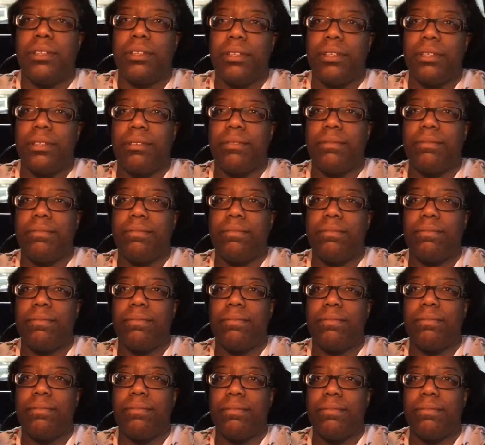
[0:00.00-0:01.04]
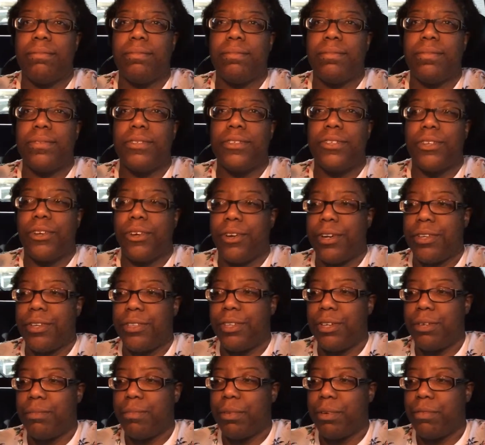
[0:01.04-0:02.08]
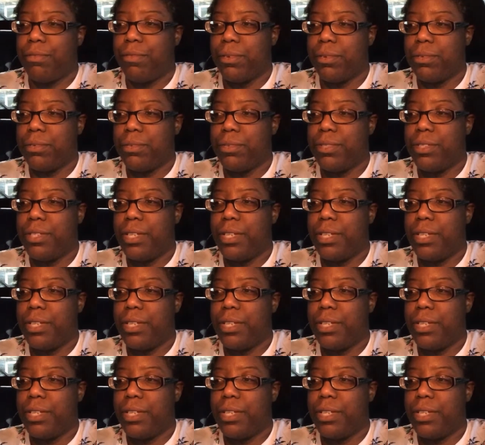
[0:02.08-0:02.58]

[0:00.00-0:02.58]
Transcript: I'm sorry, I think my phone's downloading.